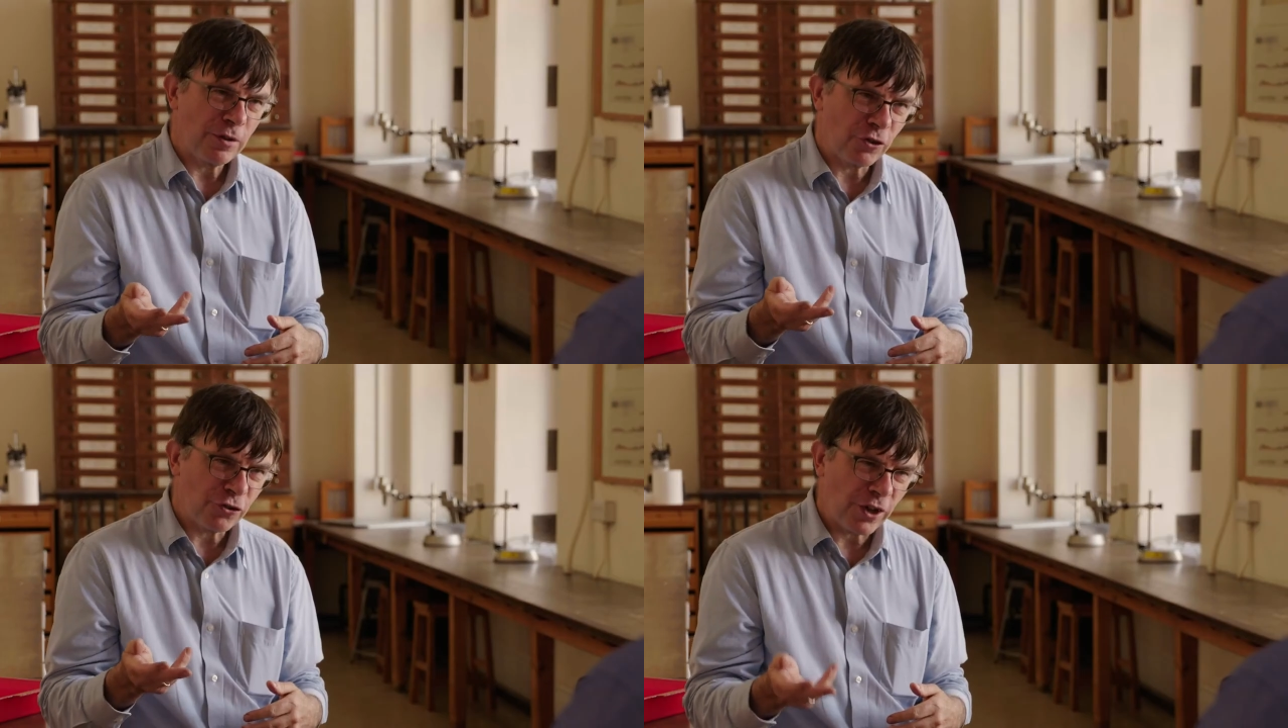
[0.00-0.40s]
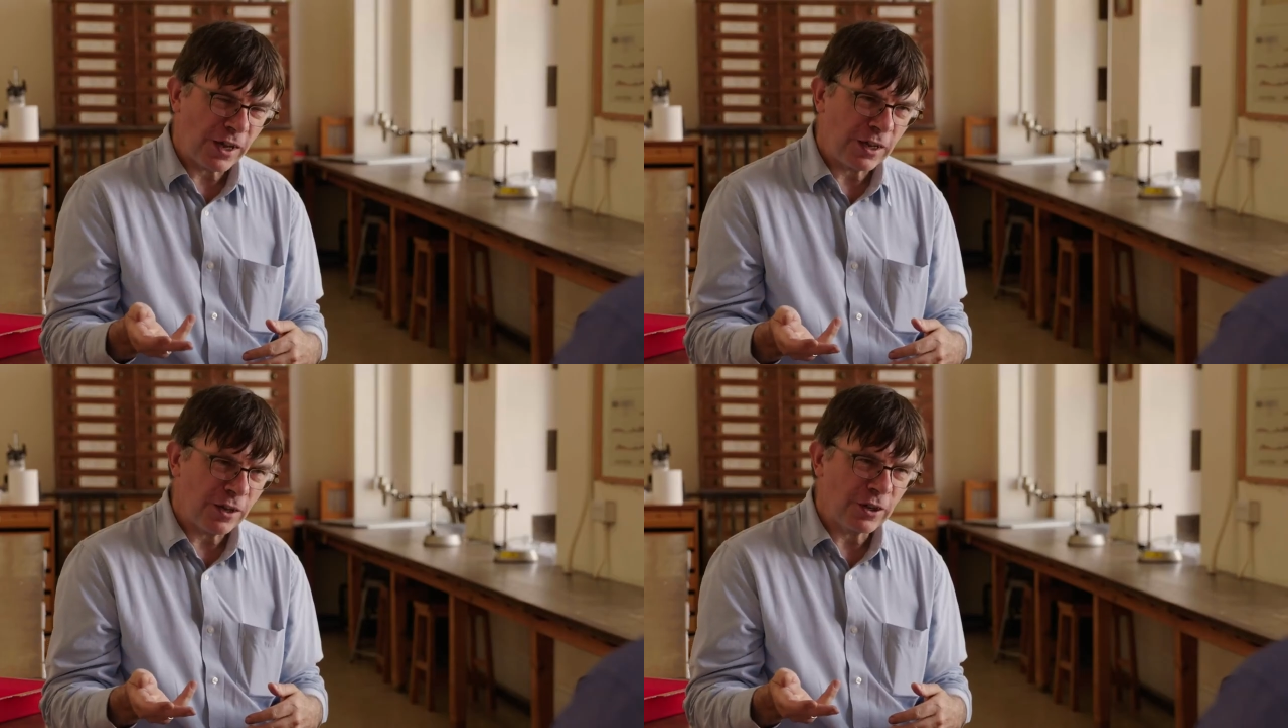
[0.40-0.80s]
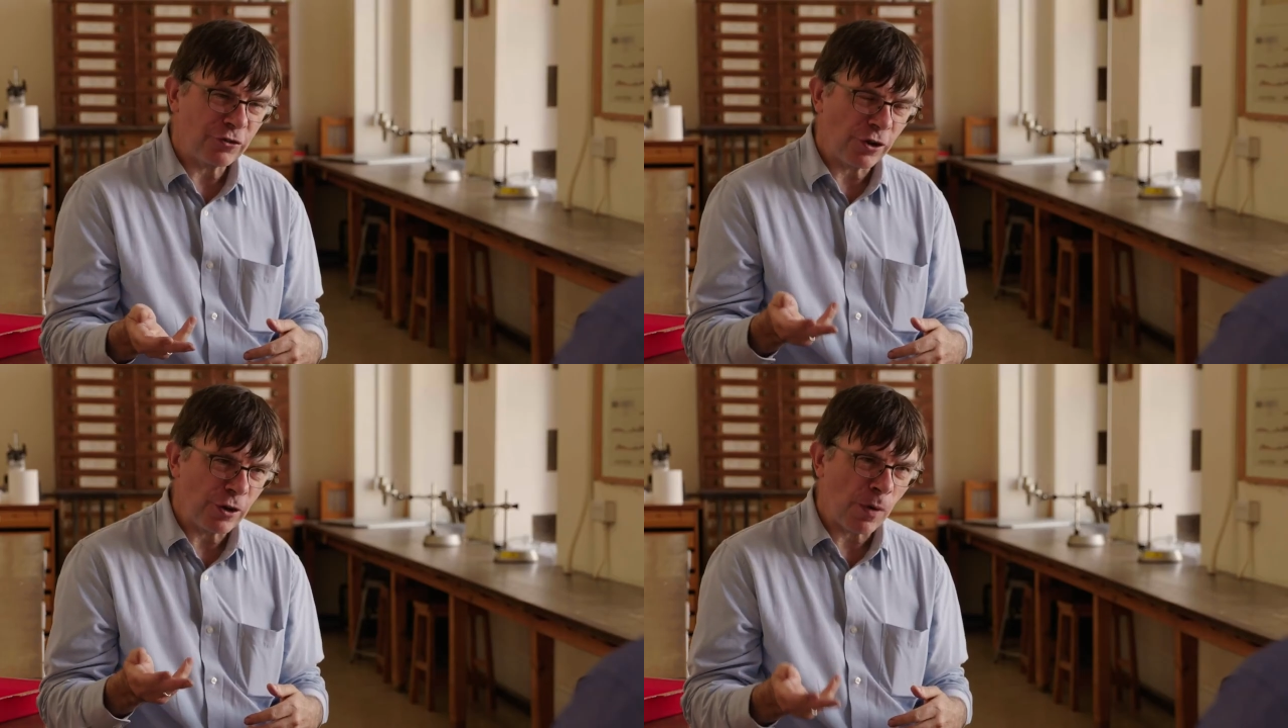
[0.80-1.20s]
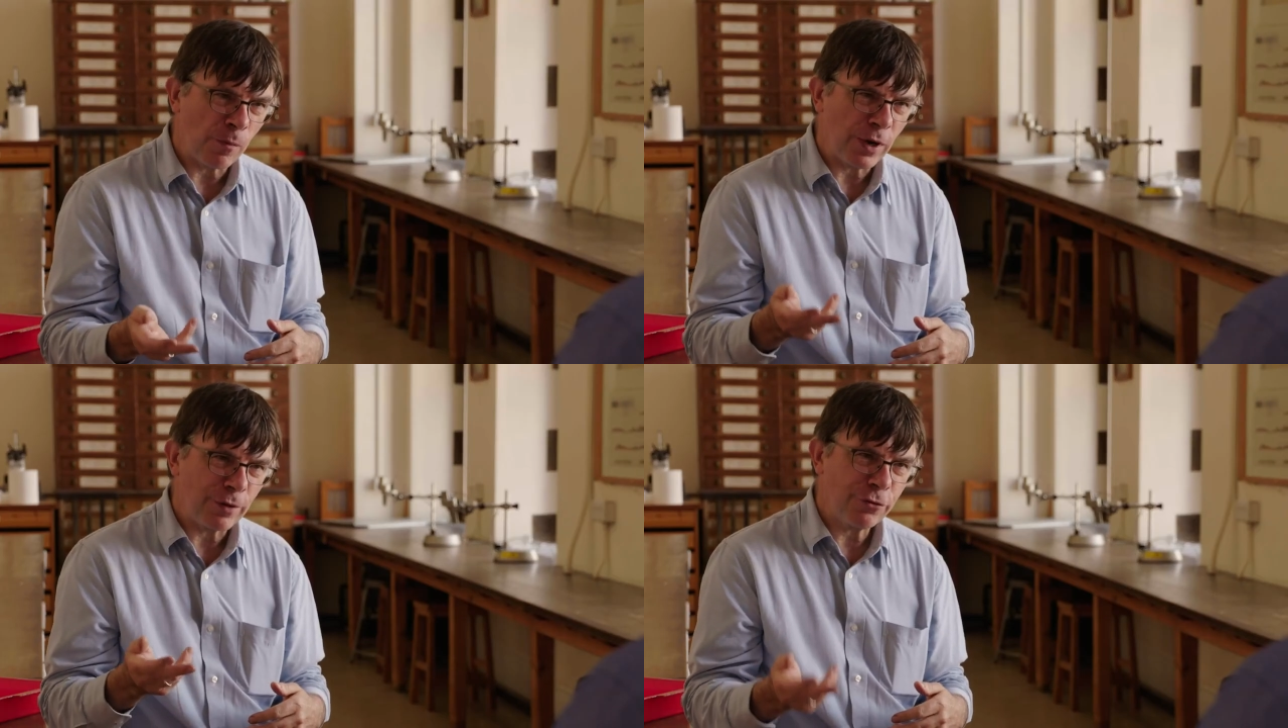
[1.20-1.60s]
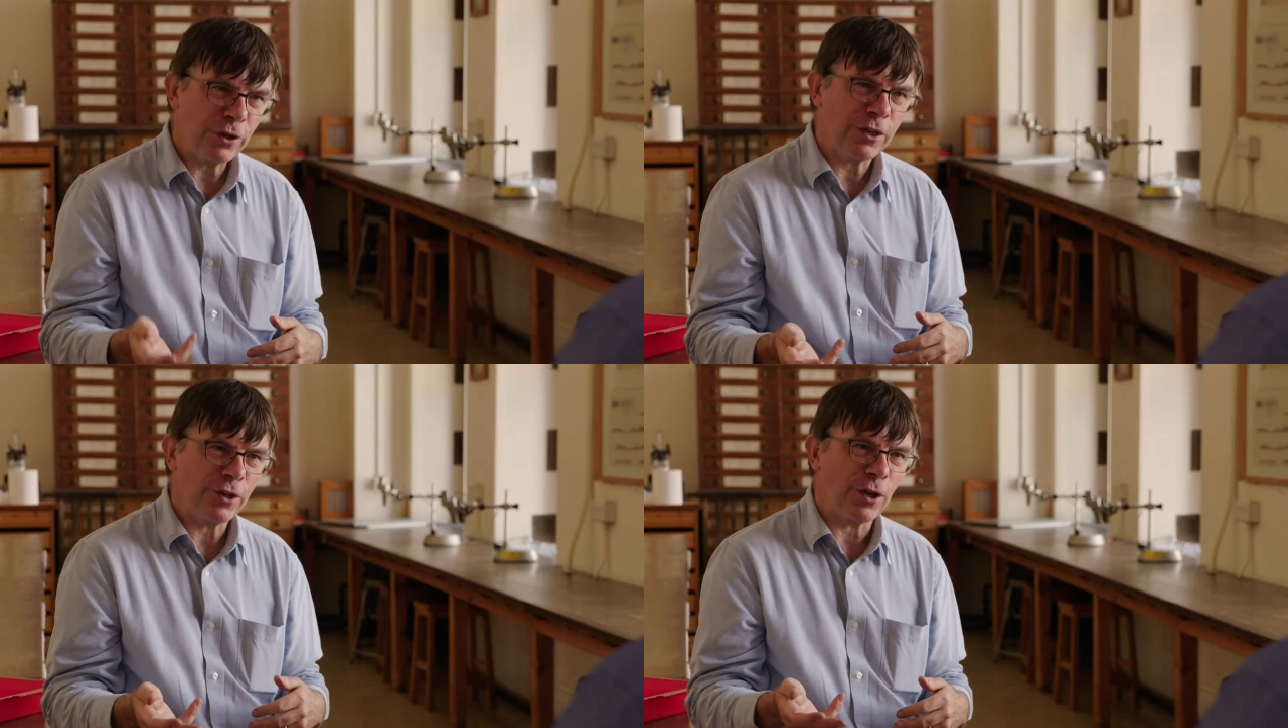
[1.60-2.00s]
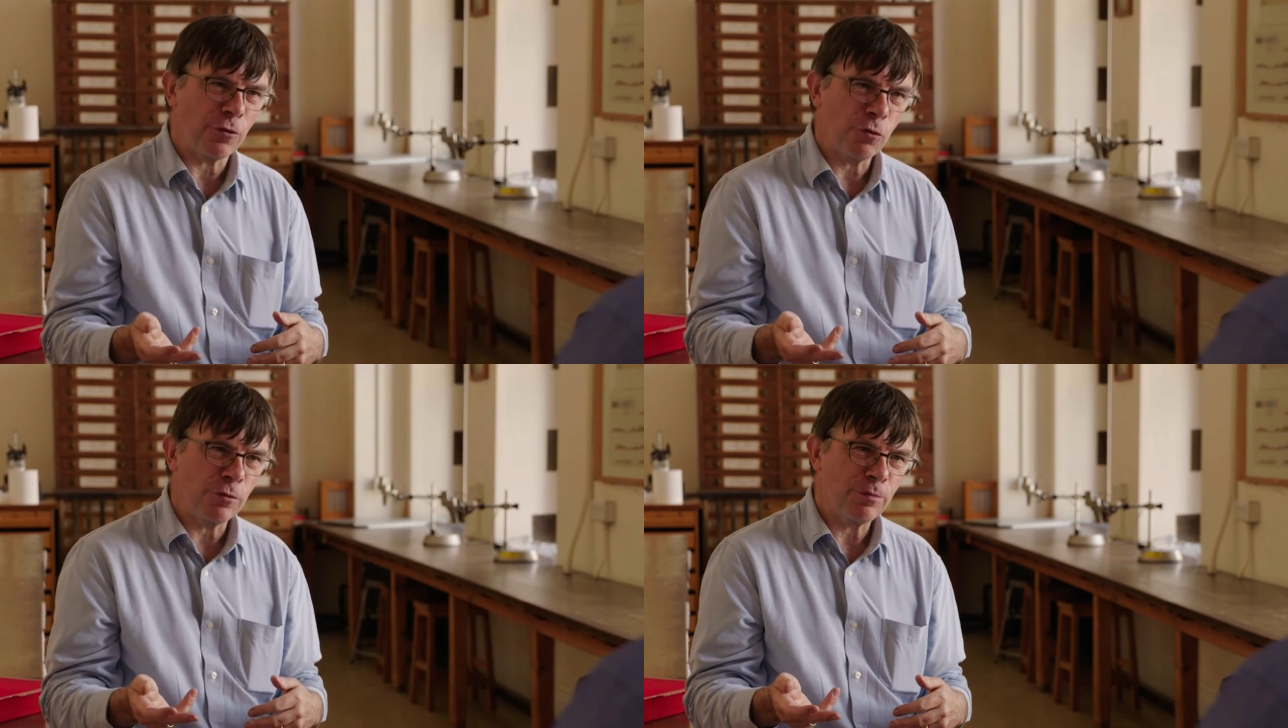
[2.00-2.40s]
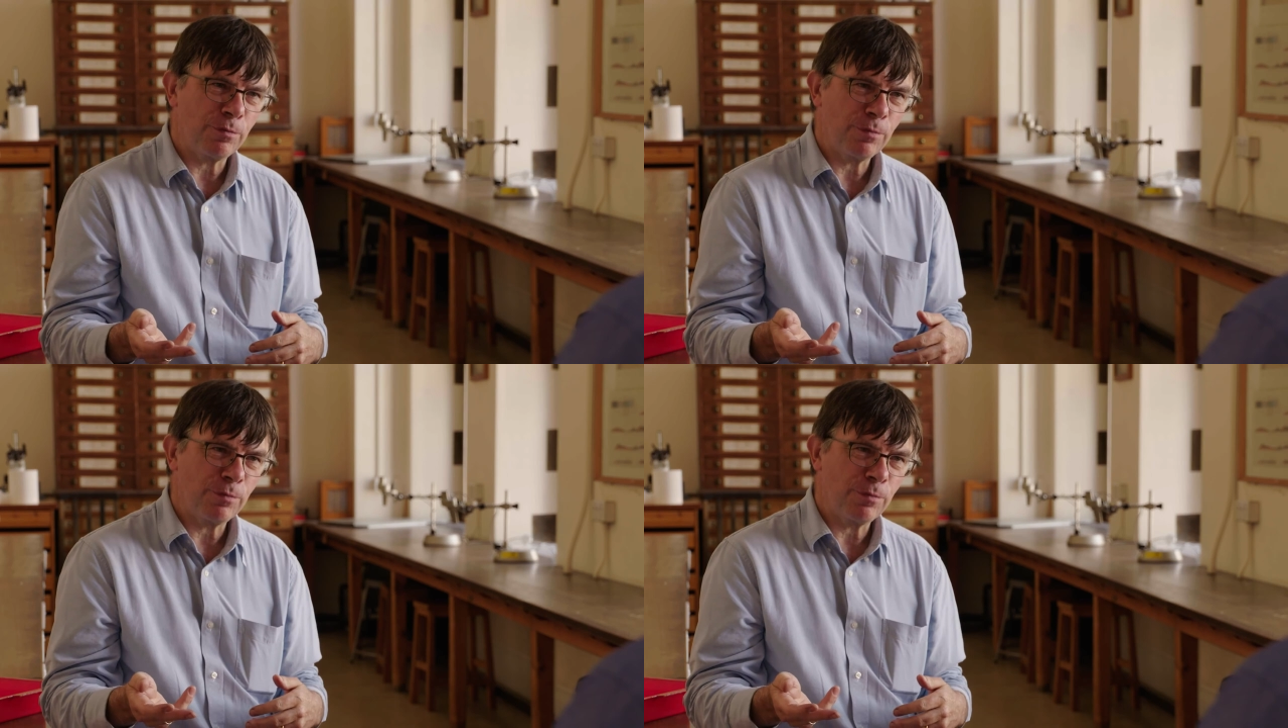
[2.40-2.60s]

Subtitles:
To say there's only one way of thinking would